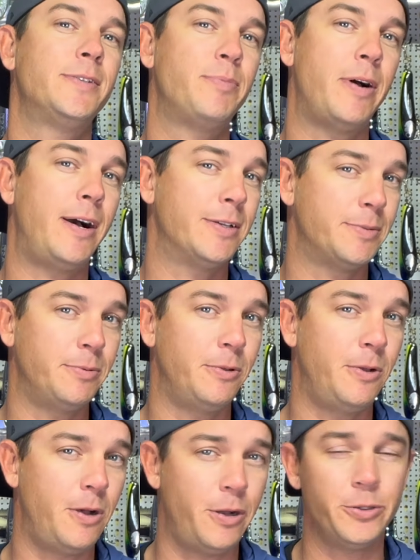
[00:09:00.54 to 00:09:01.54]

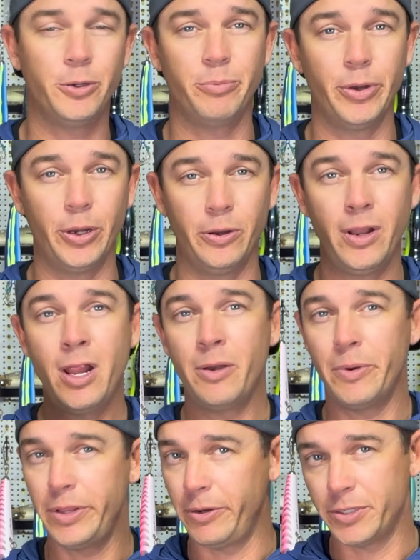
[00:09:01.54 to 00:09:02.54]
possible on your boat,
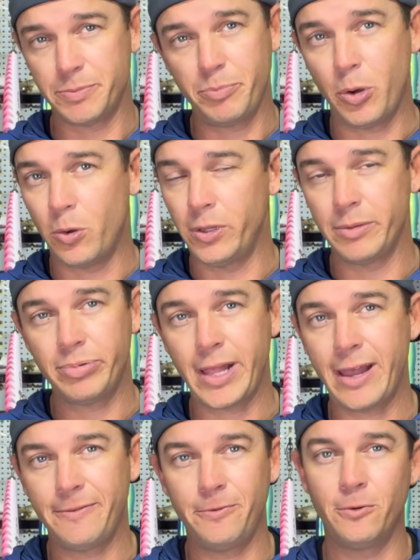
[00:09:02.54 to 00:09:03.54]
whether it's a polling
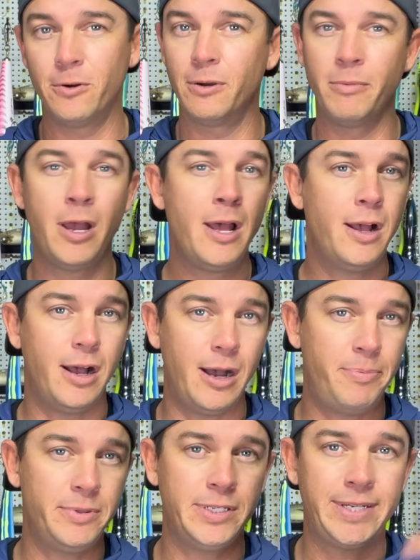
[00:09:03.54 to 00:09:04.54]
platform,
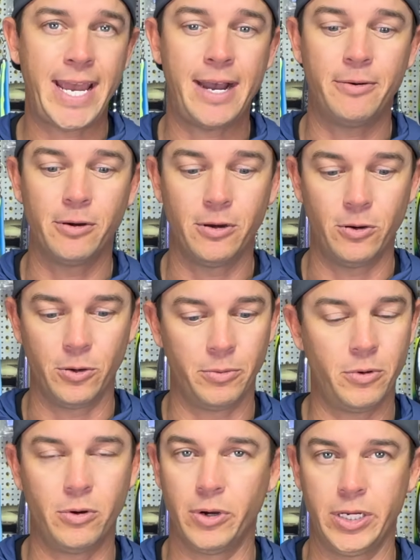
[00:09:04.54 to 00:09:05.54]
up in the tower,
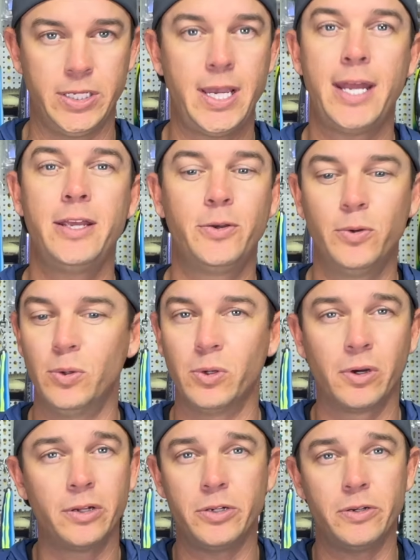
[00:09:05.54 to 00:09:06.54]
or a Yeti
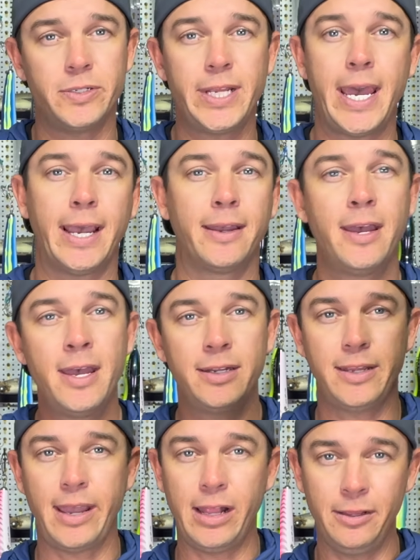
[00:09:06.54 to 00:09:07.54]
cooler on your deck,
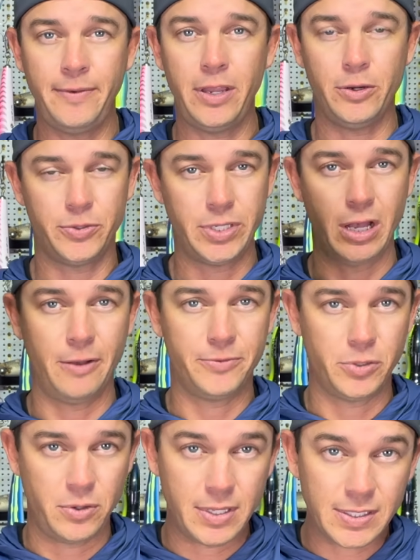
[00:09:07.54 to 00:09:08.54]
to elevate yourself
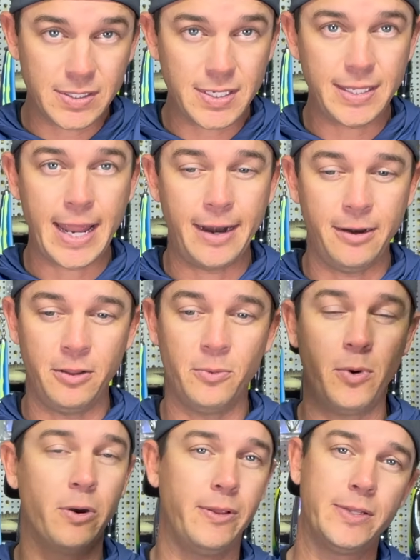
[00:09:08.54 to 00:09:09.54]
so you can see down into the
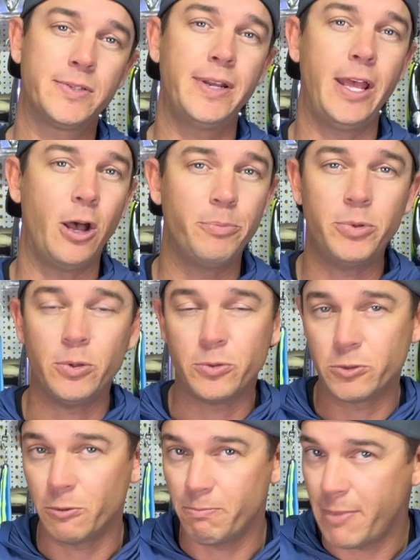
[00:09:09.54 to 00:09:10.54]
water. That's going to help you
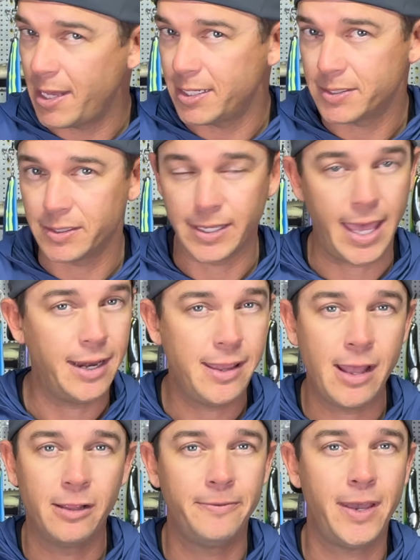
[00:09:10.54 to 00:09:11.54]
tremendously.
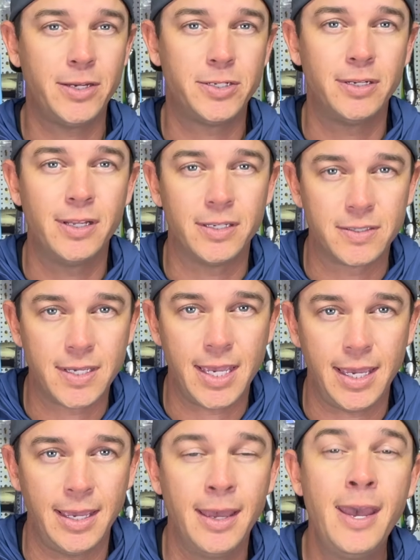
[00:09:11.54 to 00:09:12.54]
Any elevation is
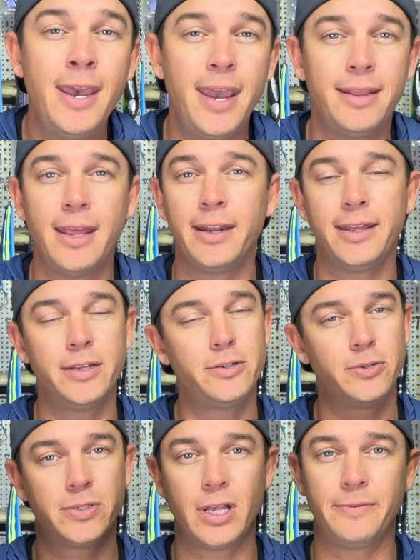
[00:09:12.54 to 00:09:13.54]
key. And then get
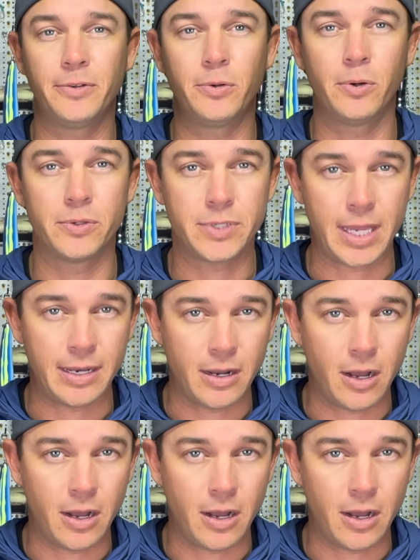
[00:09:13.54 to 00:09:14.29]
yourself, of course, an